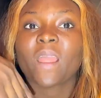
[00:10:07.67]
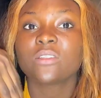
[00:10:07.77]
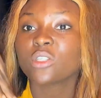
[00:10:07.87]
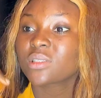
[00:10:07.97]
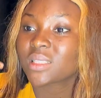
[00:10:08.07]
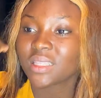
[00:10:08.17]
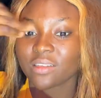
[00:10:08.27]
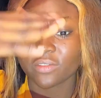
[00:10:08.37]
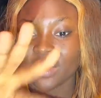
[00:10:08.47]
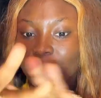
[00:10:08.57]
just
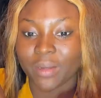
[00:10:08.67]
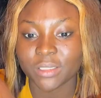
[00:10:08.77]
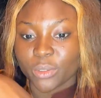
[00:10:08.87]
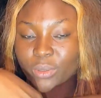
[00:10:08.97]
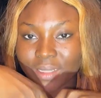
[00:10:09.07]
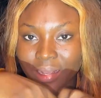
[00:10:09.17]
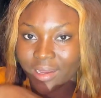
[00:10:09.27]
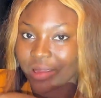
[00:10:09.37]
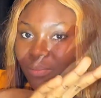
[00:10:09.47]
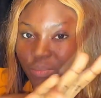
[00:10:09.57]
leave that particular
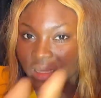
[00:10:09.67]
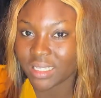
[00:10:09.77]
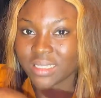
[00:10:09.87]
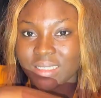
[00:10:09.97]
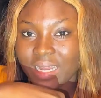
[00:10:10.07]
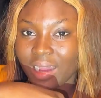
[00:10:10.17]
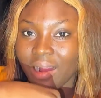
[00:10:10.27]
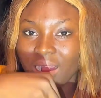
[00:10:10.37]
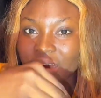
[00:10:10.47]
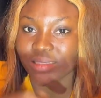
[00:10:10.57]
please that
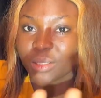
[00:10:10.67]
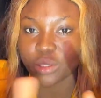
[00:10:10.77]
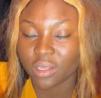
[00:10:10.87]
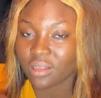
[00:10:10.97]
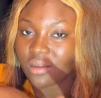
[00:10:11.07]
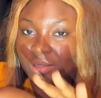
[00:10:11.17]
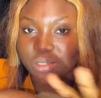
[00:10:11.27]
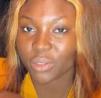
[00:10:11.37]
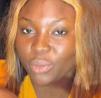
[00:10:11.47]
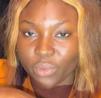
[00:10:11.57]
has got
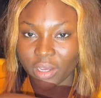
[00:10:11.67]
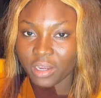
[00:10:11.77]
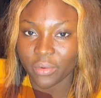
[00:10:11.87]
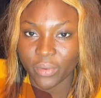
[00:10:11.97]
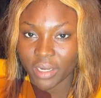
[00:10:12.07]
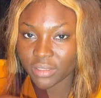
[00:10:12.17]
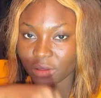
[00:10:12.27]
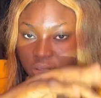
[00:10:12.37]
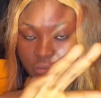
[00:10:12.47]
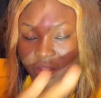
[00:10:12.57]
gotten you angry and
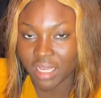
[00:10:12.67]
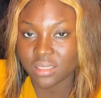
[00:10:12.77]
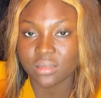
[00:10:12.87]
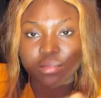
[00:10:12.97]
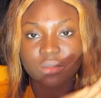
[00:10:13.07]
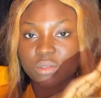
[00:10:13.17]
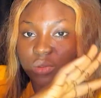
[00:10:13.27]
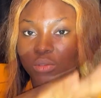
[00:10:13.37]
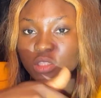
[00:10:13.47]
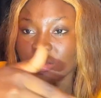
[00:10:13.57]
all of that
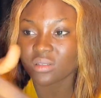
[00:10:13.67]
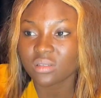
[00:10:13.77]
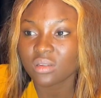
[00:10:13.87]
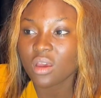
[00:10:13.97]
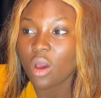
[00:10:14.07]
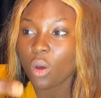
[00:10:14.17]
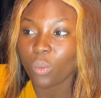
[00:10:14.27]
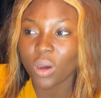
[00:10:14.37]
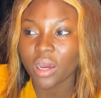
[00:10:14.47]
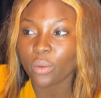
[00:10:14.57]
so just
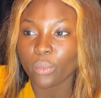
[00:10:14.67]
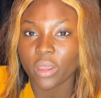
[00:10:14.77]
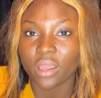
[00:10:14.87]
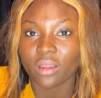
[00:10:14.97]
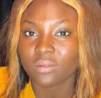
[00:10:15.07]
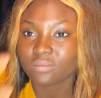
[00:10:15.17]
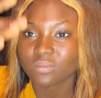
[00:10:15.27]
walk away